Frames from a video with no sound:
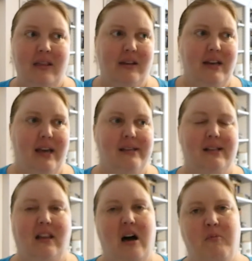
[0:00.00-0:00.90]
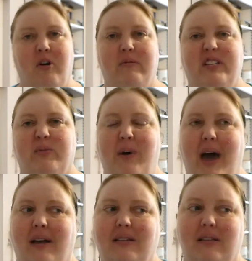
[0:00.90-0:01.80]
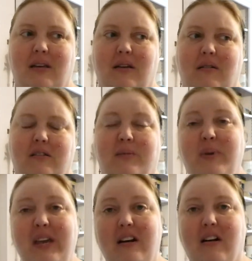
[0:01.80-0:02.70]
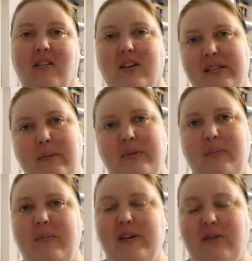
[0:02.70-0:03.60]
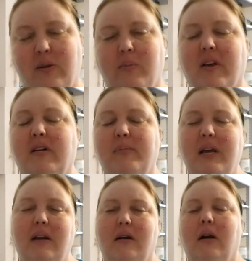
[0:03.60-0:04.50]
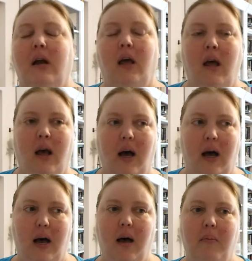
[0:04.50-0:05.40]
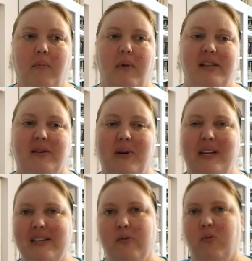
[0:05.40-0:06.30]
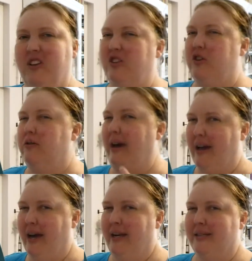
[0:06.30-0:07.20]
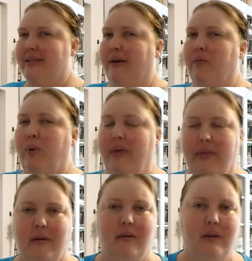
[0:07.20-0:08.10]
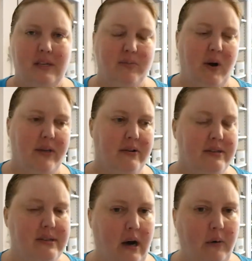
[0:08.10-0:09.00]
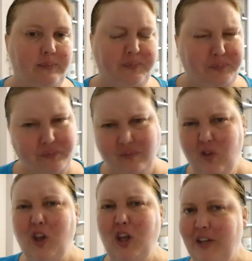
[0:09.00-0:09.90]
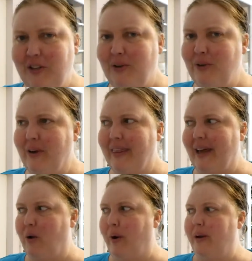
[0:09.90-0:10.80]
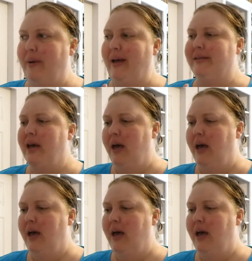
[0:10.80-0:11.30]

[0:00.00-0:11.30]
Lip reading: then he has a lot more respect to Peter, looks up to his older brother, Peter. And so he doesn't really do that kind of stuff with his brother. So you do get that quite a bit.